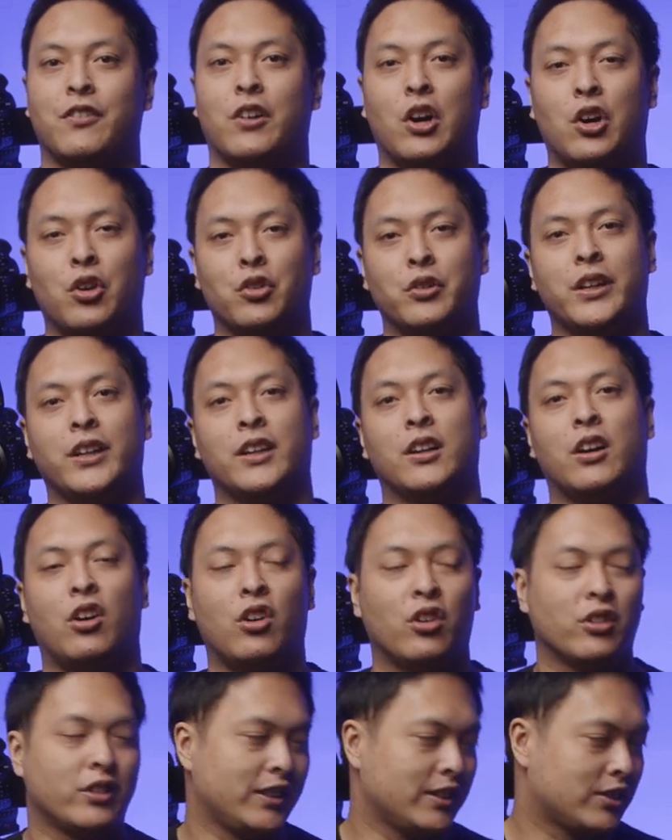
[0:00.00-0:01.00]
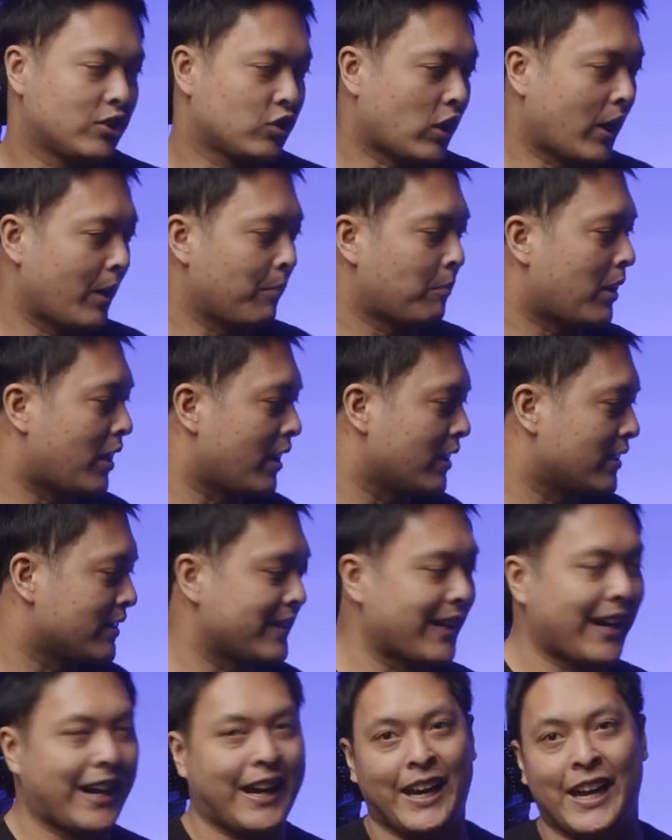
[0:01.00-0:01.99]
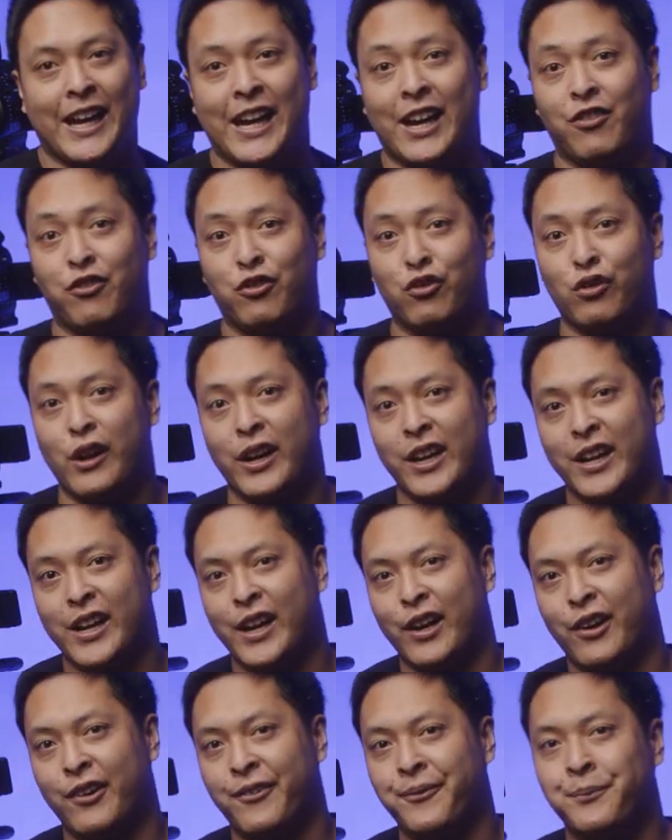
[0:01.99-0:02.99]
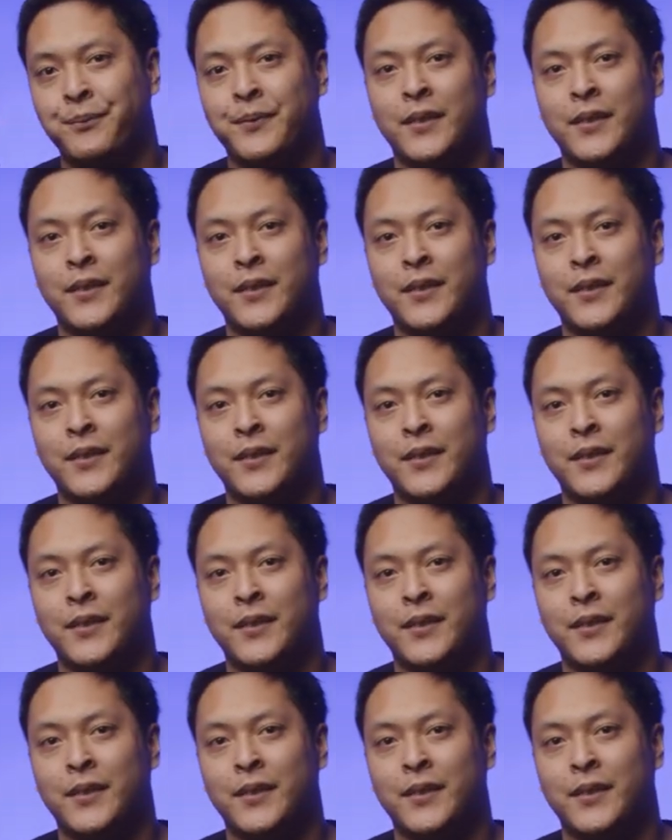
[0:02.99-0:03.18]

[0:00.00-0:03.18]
owning all these tripods that I have right now.